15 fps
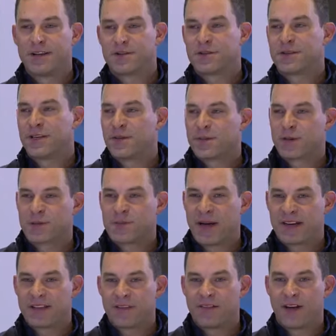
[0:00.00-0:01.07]
interesting
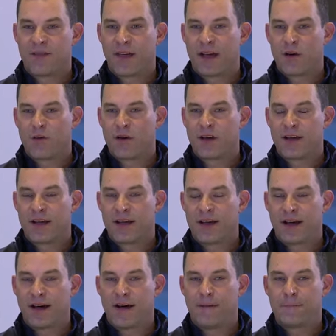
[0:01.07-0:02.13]
perspective on that one.
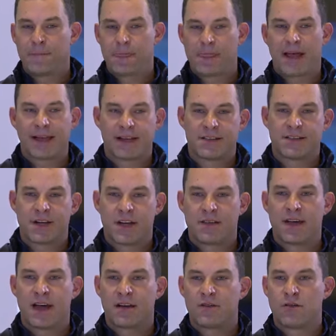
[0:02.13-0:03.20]
I can tell you
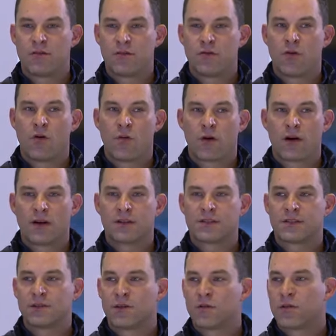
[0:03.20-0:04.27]
that nowhere
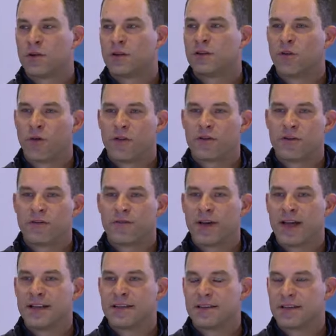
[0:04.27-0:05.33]
else in the world, no other
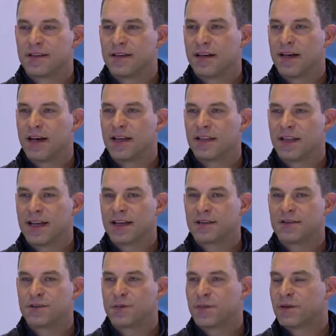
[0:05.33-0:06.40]
event like
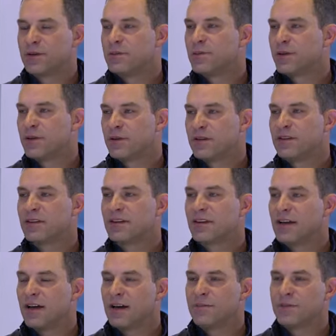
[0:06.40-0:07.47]
Supercompute,
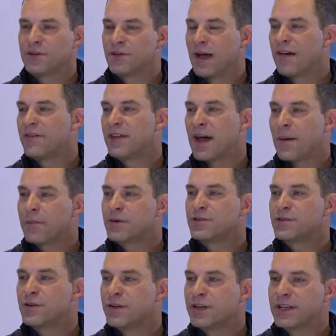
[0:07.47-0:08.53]
do you have the
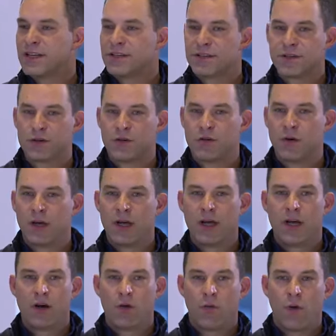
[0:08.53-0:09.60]
opportunity to
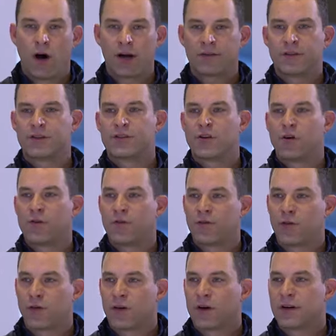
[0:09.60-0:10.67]
walk the show
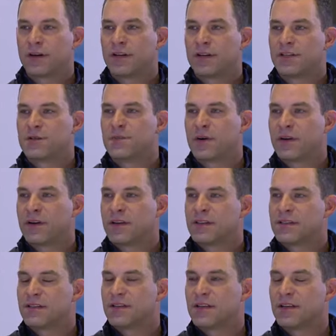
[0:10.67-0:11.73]
floor,
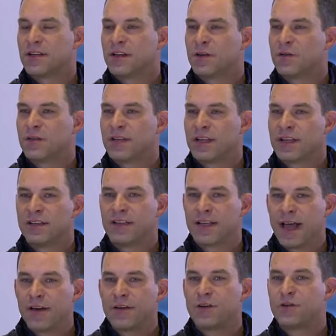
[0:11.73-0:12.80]
experience,
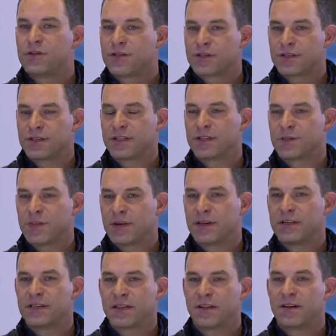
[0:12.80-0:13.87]
the end user's
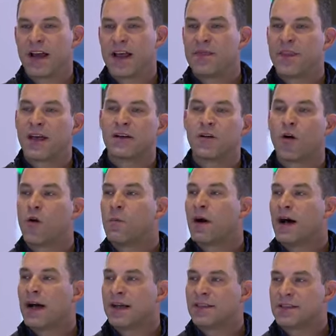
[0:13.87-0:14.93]
experience, and then go
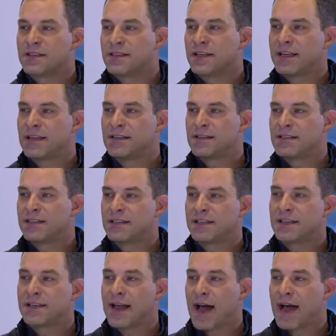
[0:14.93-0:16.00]
behind the scenes
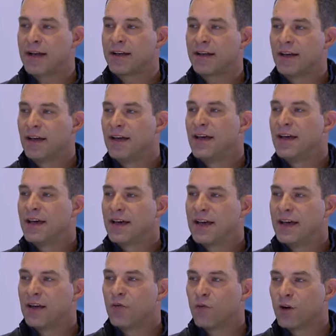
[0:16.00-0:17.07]
into the NOC
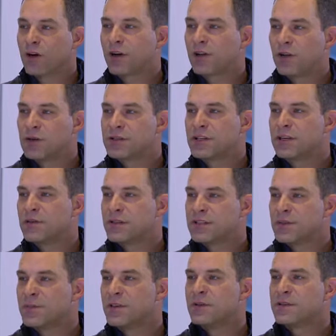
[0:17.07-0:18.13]
and work closely
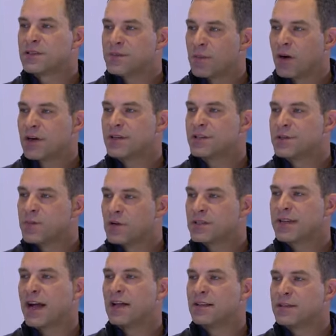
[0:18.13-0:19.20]
with some of the smartest and
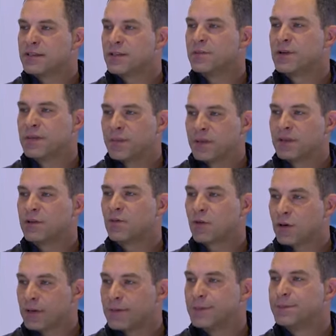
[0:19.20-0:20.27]
most talented people in the
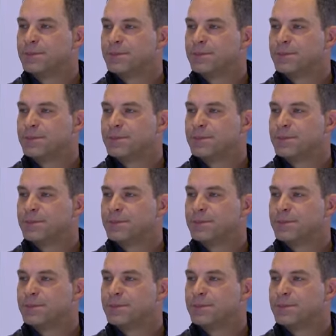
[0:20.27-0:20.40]
world.